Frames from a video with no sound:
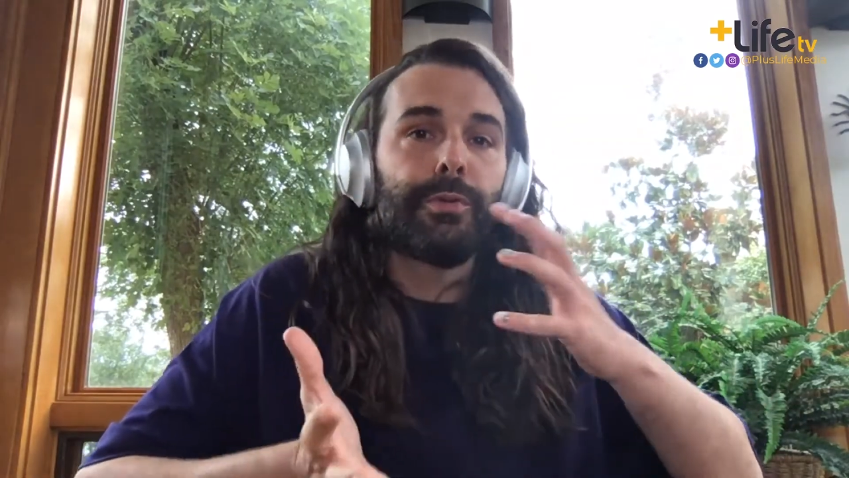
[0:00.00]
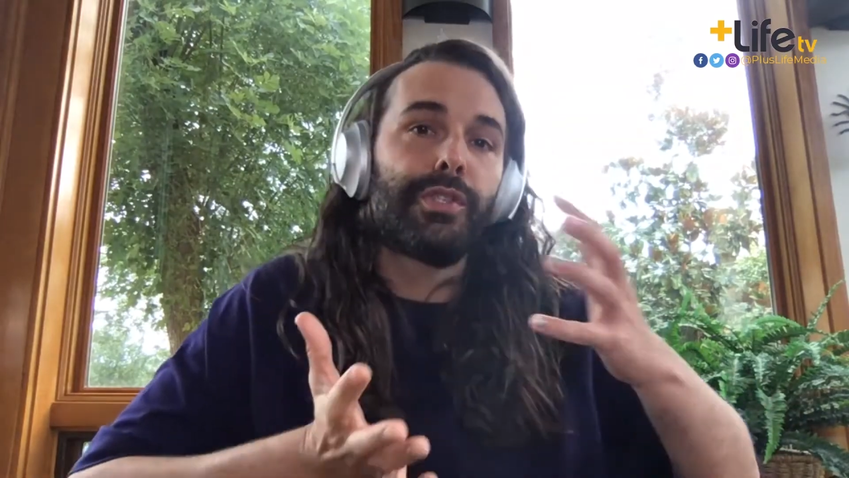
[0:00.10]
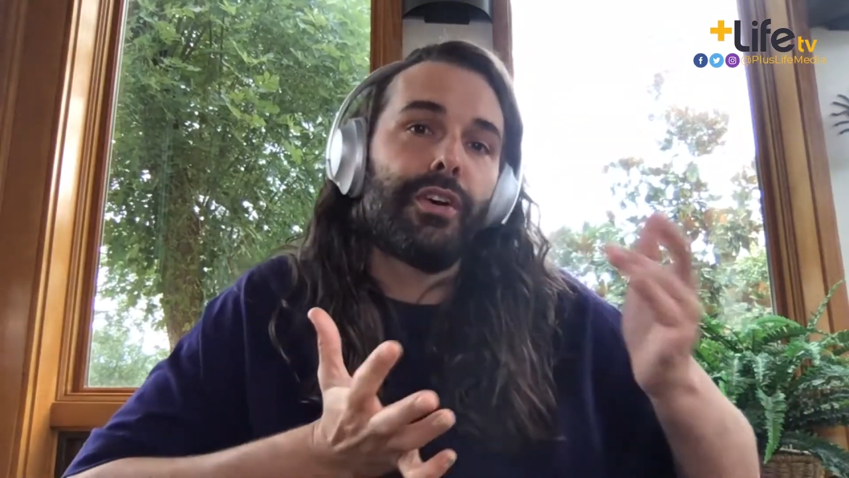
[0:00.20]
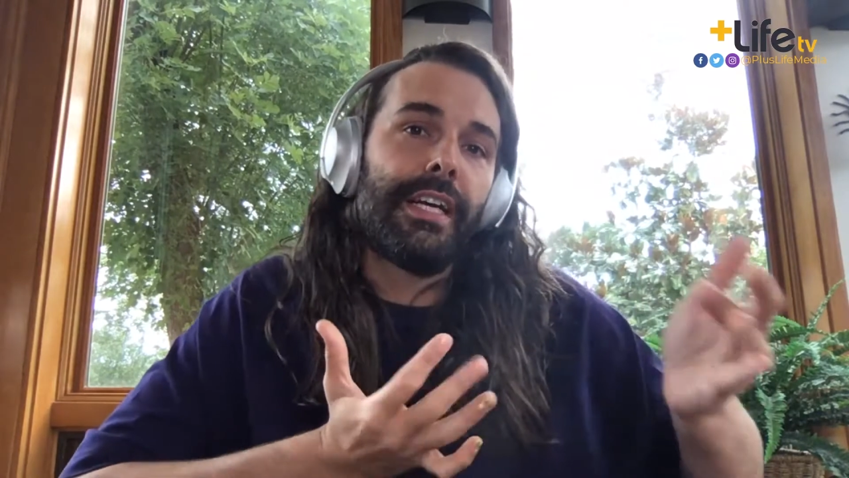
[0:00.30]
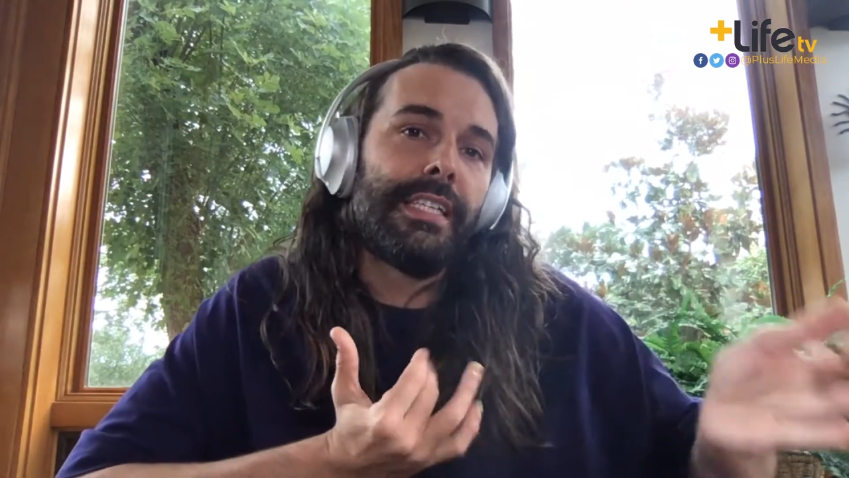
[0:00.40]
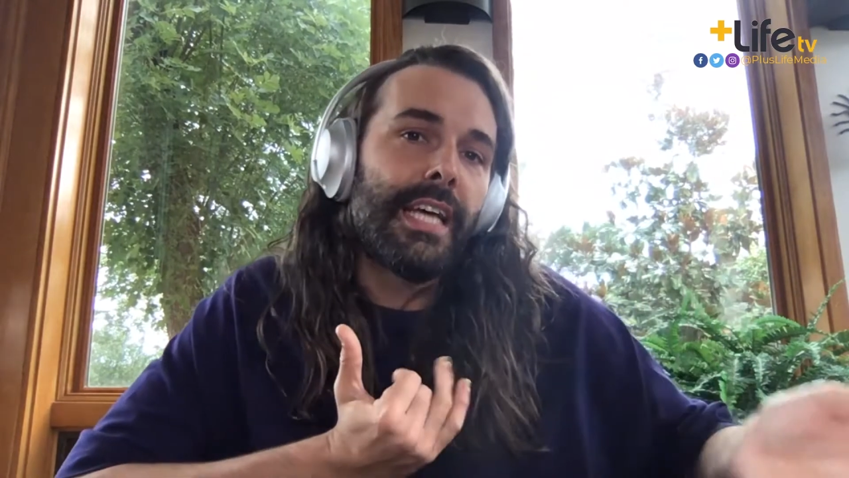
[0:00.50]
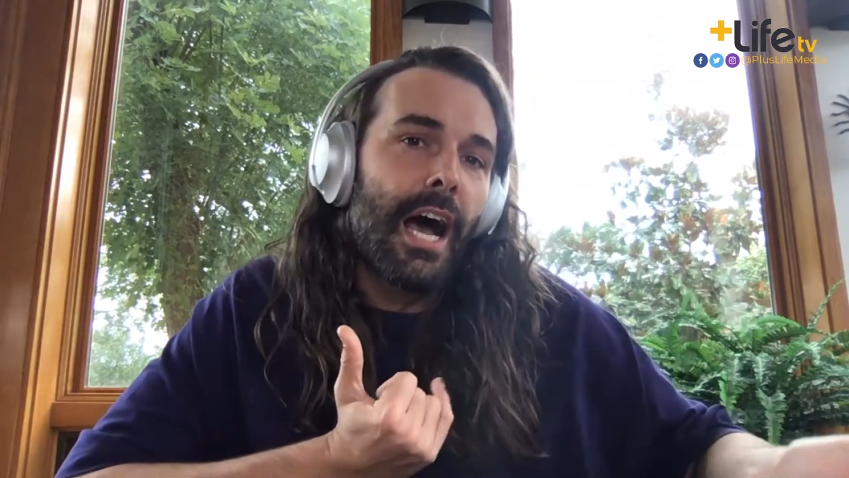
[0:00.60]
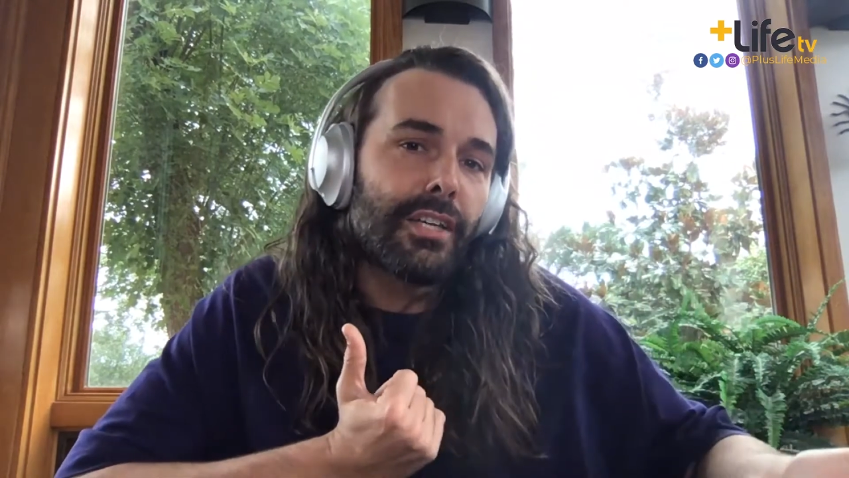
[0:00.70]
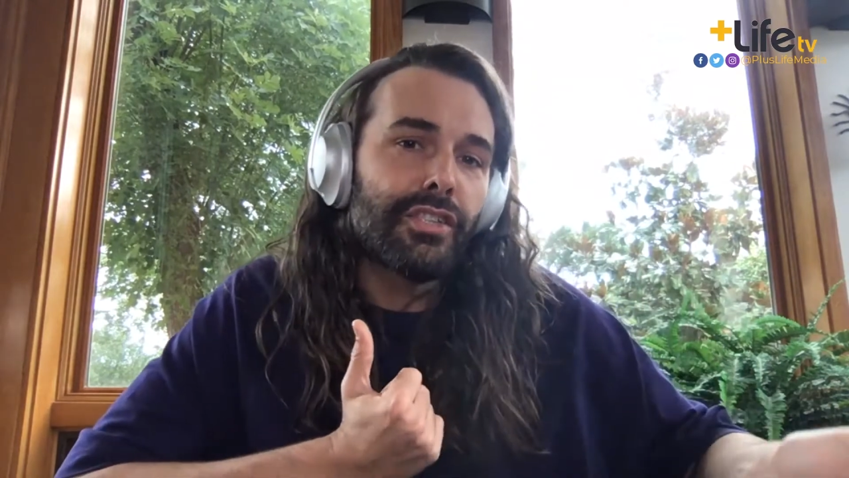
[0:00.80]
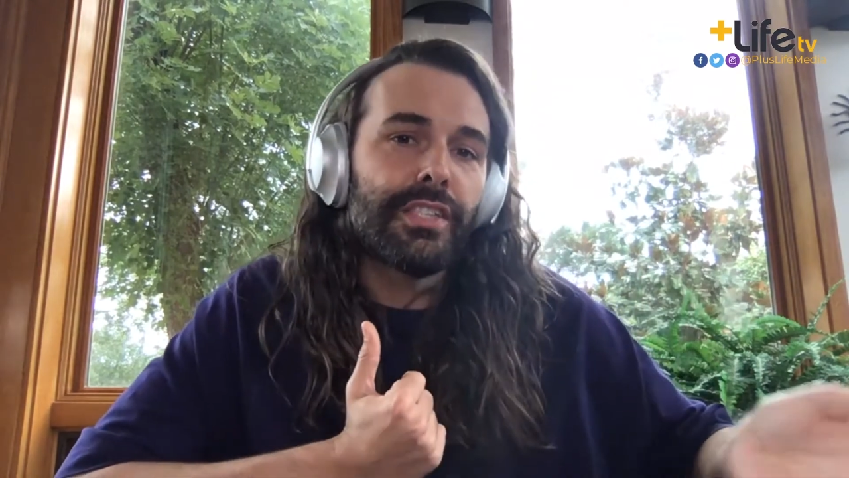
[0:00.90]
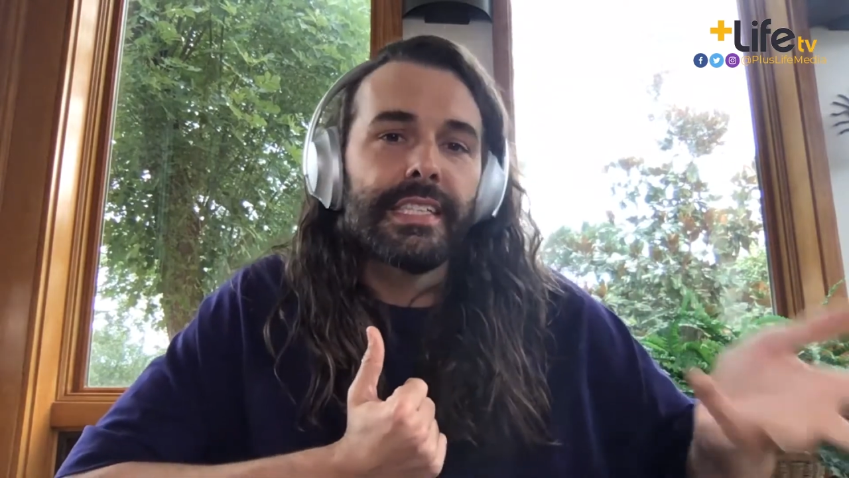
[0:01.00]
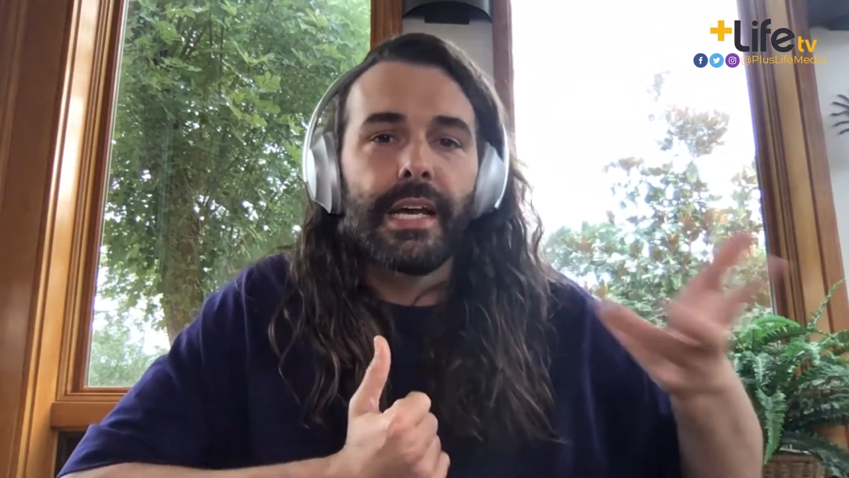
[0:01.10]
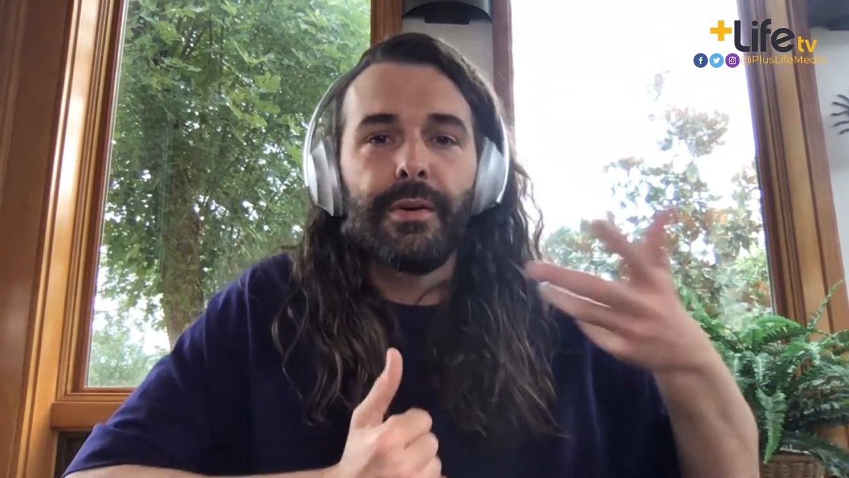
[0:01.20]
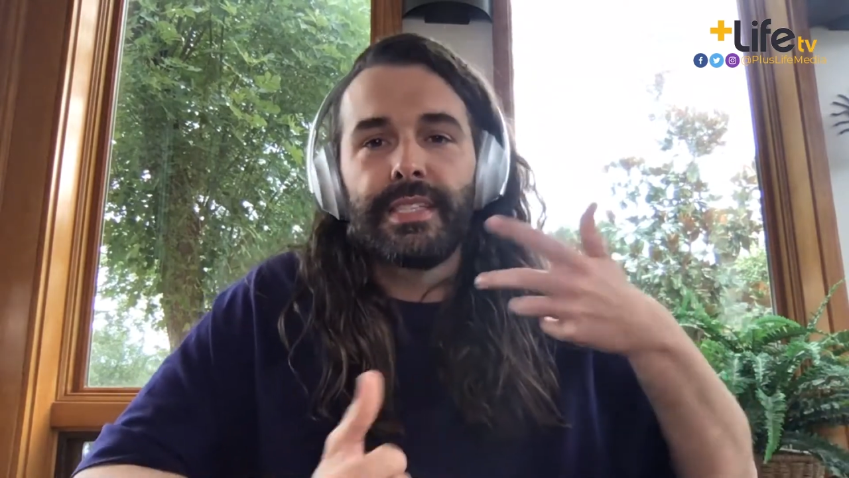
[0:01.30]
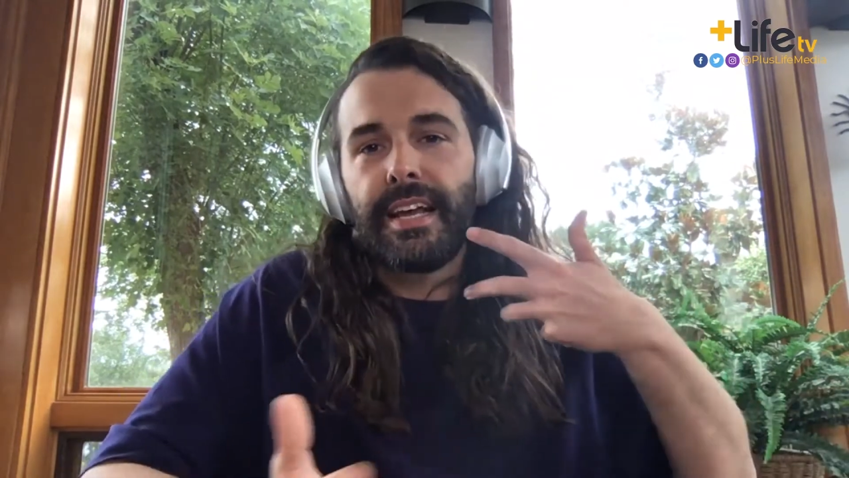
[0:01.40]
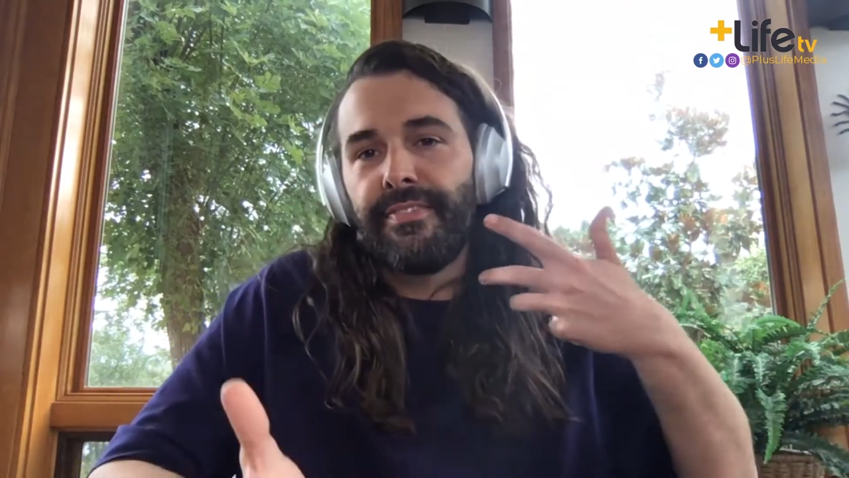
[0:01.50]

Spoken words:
certain doctors as I was